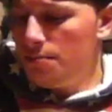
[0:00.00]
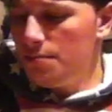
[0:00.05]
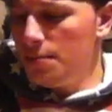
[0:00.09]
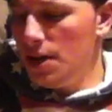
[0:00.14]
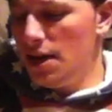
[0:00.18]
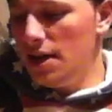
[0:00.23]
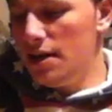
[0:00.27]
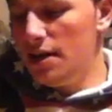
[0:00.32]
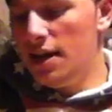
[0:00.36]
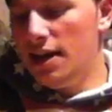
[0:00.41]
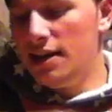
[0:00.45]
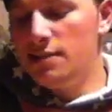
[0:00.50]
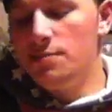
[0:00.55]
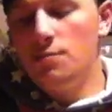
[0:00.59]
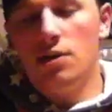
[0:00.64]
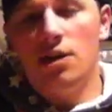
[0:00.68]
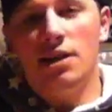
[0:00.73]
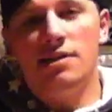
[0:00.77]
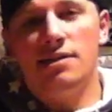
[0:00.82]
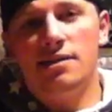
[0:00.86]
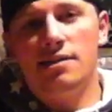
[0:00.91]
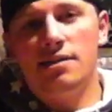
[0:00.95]
But it's
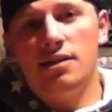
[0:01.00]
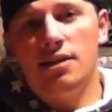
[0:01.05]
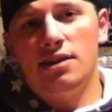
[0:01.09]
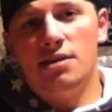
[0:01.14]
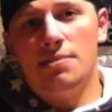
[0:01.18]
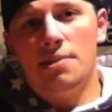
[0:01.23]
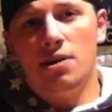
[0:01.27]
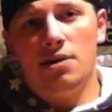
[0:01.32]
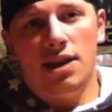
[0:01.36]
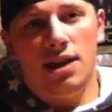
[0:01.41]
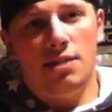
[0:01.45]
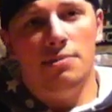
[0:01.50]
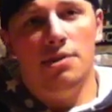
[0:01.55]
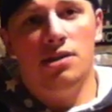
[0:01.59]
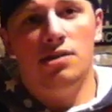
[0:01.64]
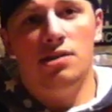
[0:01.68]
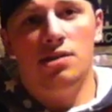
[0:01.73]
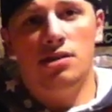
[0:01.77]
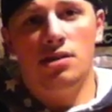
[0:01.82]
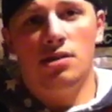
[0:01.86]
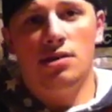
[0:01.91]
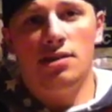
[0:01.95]
about
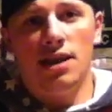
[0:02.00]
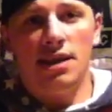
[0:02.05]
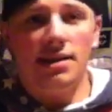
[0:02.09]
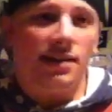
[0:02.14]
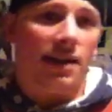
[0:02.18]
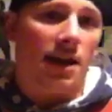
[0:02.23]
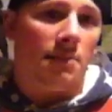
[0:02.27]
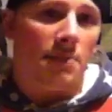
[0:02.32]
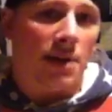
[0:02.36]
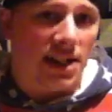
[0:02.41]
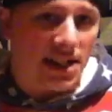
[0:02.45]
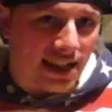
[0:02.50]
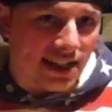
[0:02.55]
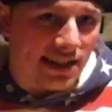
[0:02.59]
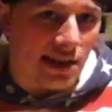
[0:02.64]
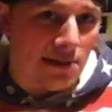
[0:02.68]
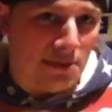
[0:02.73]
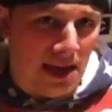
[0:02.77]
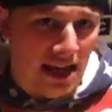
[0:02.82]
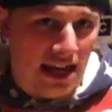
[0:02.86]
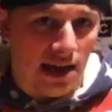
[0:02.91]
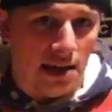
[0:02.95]
image. That's like a big thing
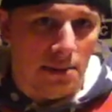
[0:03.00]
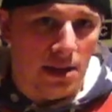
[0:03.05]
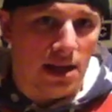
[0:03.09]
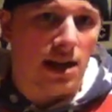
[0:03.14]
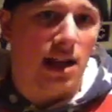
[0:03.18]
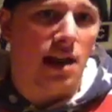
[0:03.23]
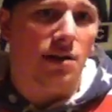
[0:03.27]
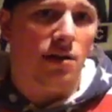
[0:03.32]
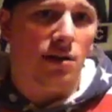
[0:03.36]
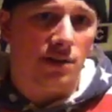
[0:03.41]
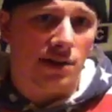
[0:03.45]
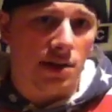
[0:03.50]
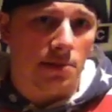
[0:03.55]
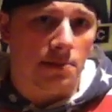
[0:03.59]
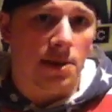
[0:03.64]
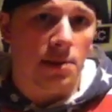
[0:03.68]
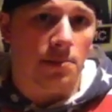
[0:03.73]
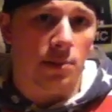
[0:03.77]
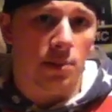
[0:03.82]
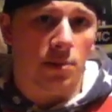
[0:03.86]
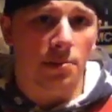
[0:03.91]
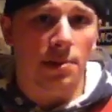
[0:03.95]
to me. I mean, I don't know some
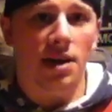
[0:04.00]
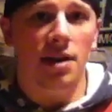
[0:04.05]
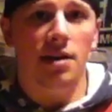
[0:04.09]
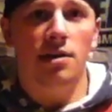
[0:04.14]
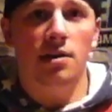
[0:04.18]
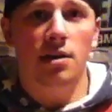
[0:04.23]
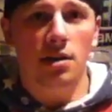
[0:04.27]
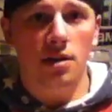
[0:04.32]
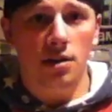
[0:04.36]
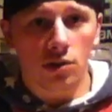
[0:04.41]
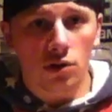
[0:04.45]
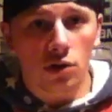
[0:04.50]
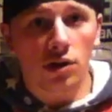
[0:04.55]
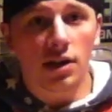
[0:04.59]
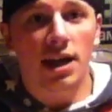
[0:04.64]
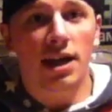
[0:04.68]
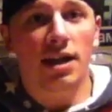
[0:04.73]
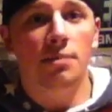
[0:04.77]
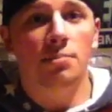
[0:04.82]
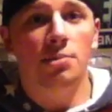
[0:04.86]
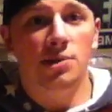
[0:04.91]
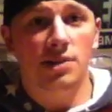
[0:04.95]
people, but
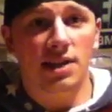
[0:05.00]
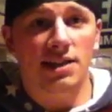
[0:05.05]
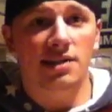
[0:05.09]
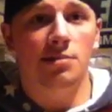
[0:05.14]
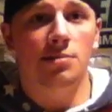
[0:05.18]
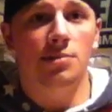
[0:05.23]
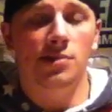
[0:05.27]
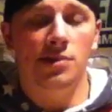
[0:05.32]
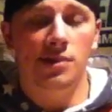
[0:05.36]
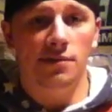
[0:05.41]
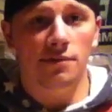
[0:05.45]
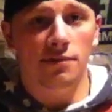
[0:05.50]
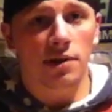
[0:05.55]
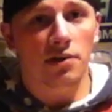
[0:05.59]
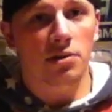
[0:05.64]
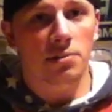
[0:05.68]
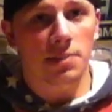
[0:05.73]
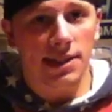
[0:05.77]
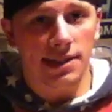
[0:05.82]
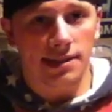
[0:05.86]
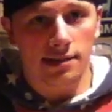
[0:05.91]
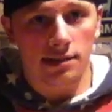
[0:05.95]
looking presentable is a
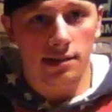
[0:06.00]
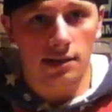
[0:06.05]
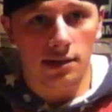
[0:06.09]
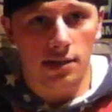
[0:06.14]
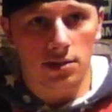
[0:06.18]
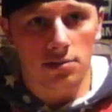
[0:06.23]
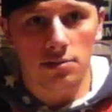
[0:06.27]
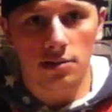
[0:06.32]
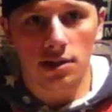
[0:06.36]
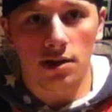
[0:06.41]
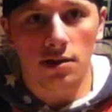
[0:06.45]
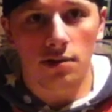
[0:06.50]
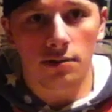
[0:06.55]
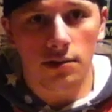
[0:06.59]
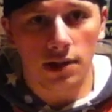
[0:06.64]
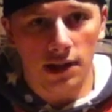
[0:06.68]
very big deal in Yu-Gi-Oh.